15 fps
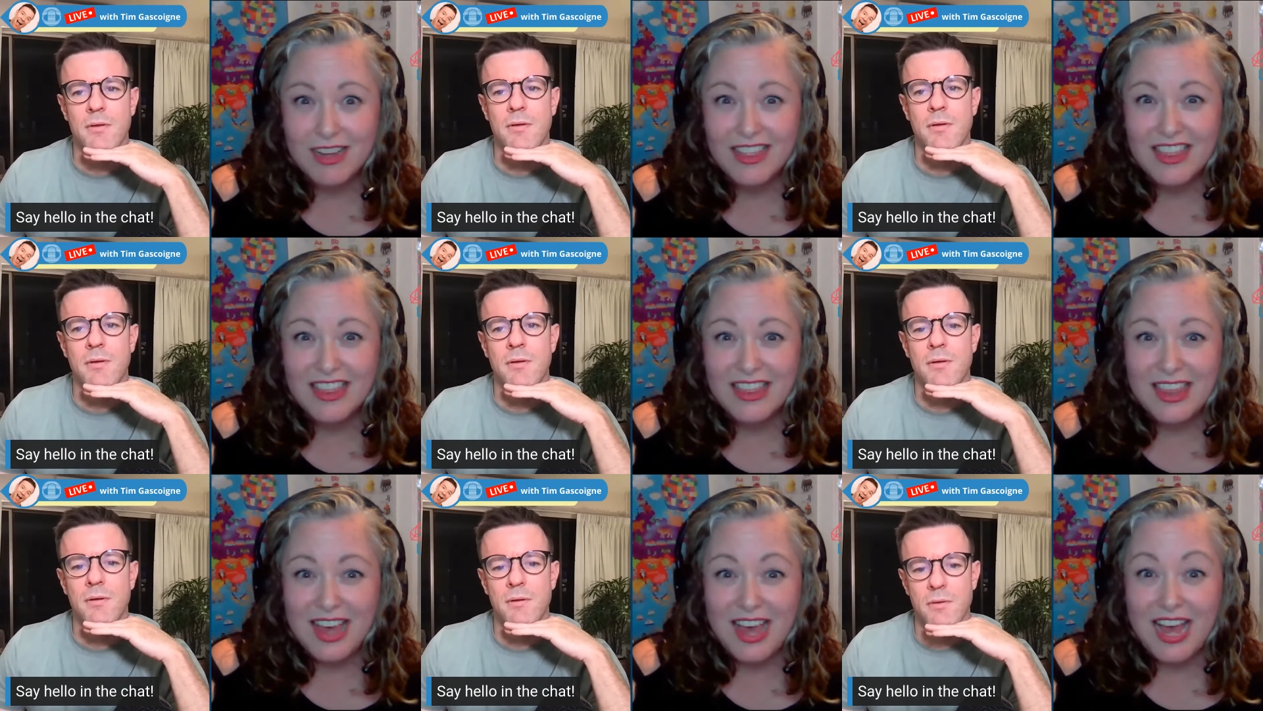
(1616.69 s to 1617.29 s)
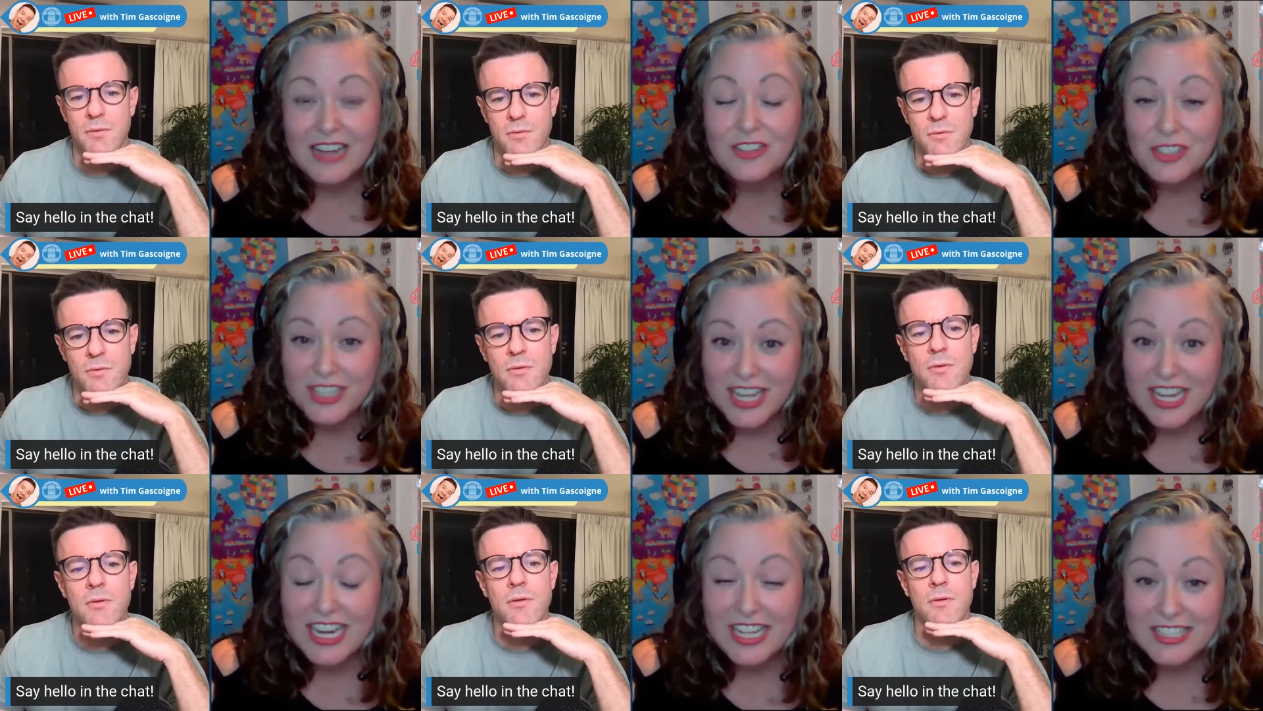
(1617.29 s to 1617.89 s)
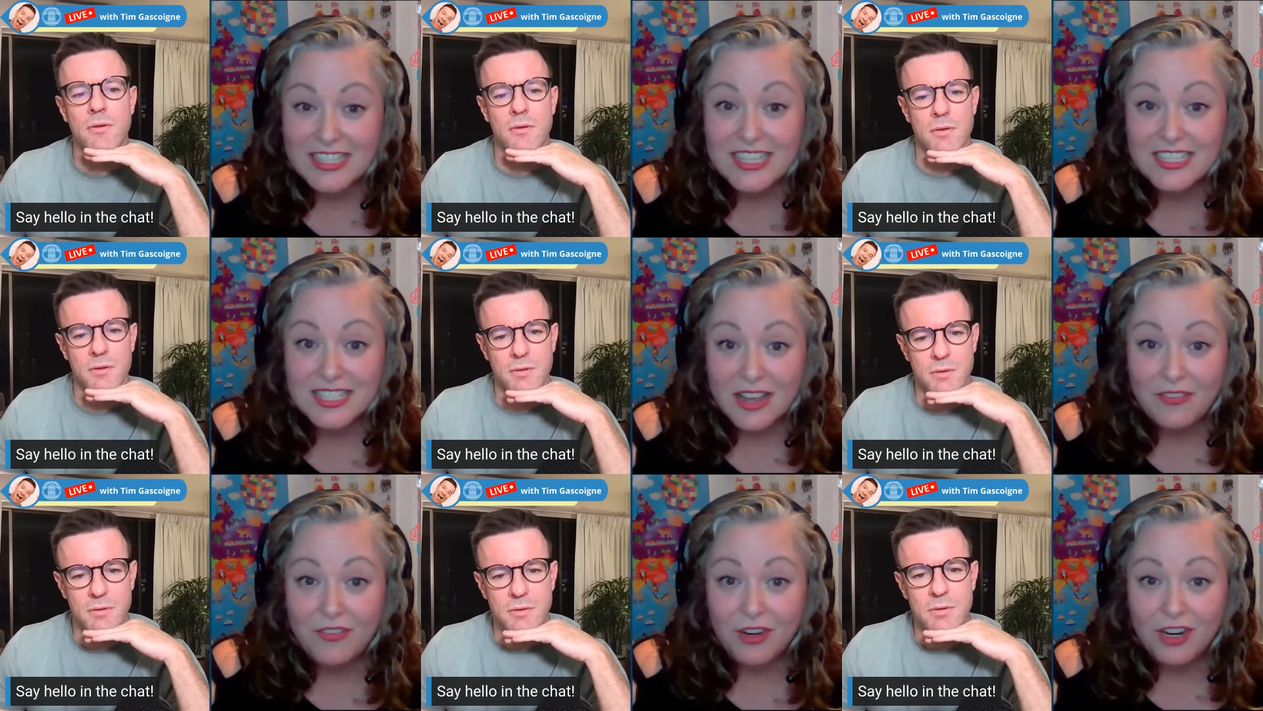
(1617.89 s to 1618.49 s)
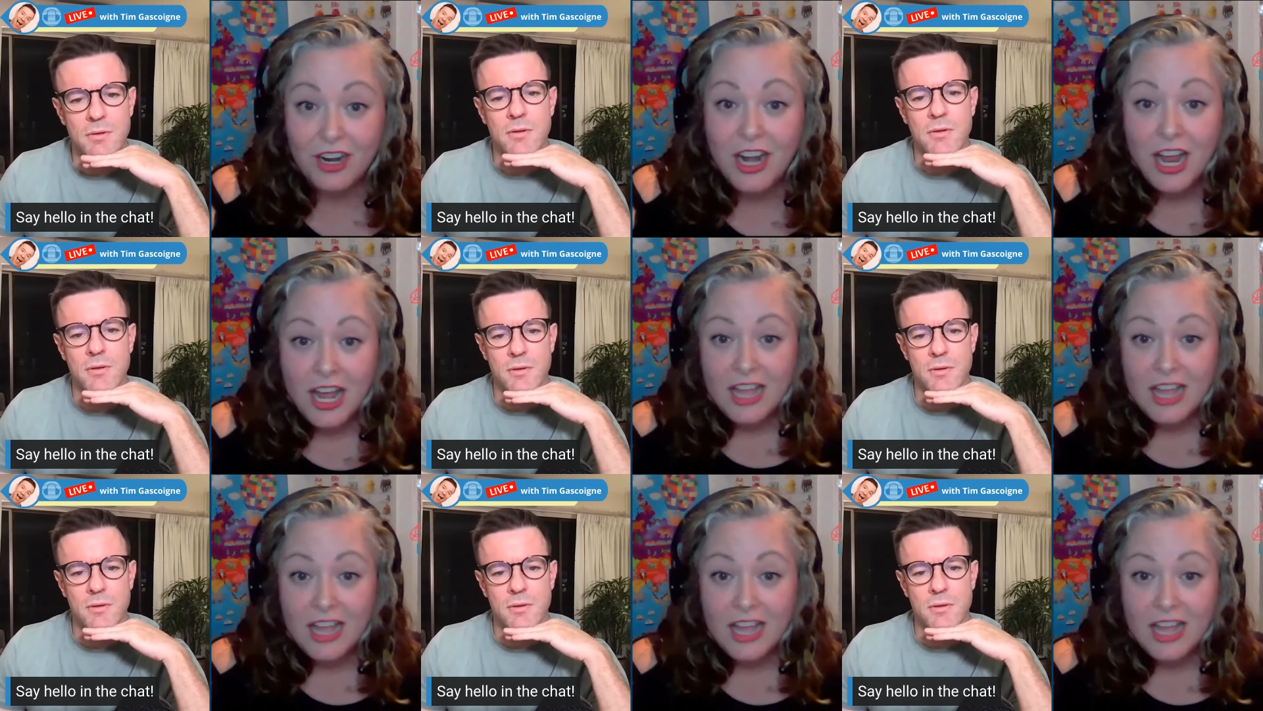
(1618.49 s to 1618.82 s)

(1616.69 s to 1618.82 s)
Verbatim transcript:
Speaker 1: I actually it is the CEFR,